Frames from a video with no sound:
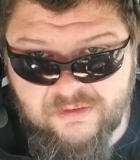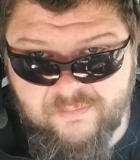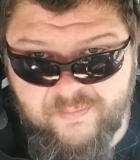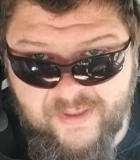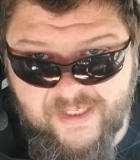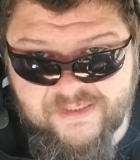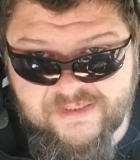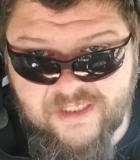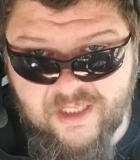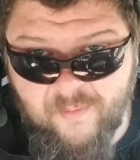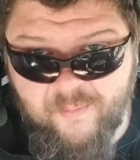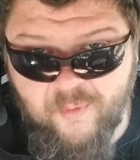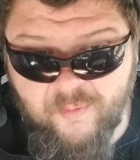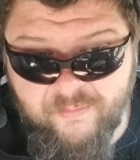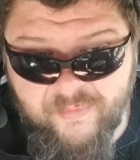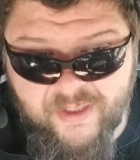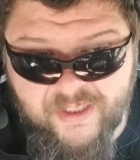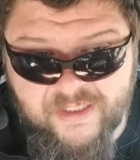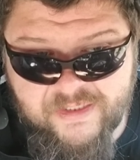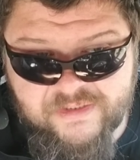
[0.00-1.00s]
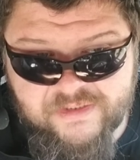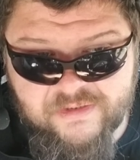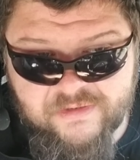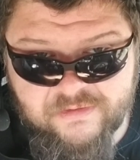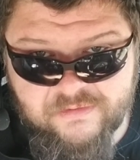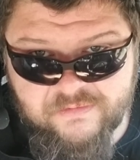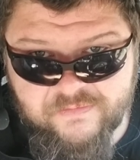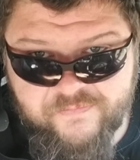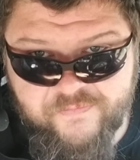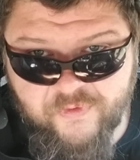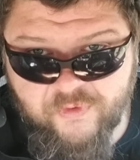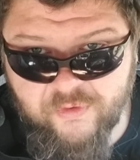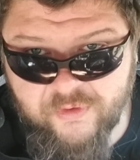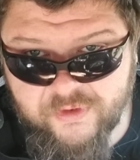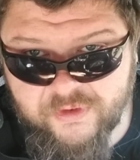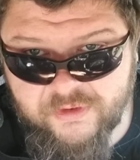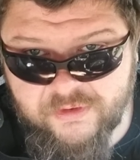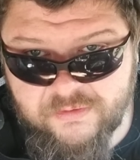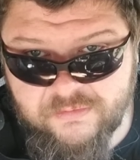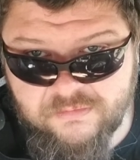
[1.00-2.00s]
past couple months
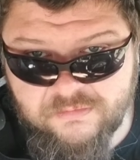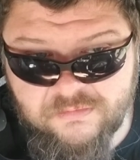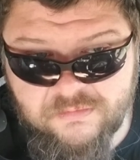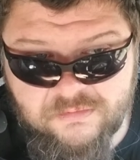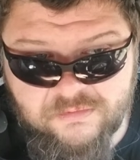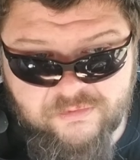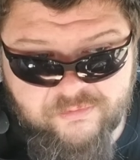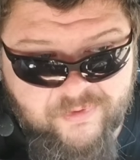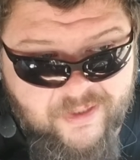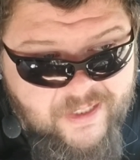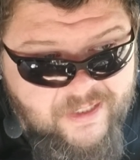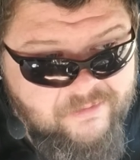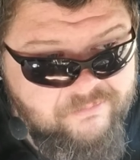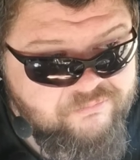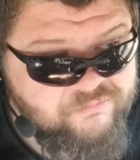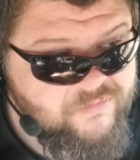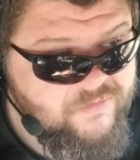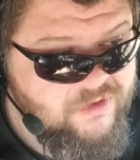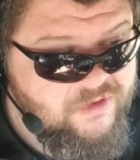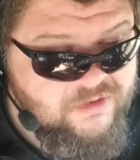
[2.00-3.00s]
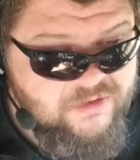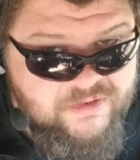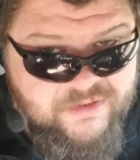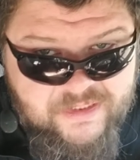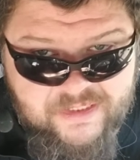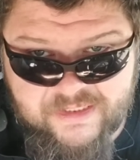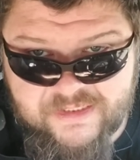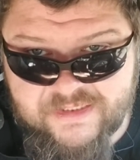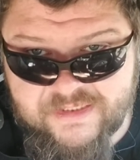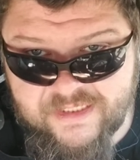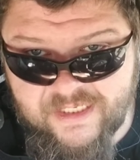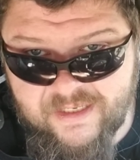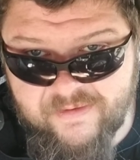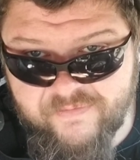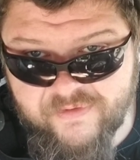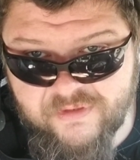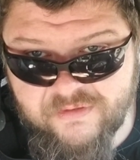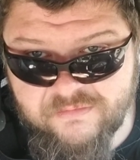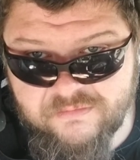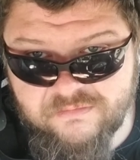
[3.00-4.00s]
fuller around six,
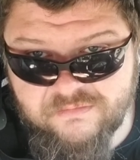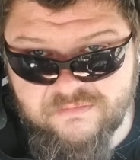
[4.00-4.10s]
seven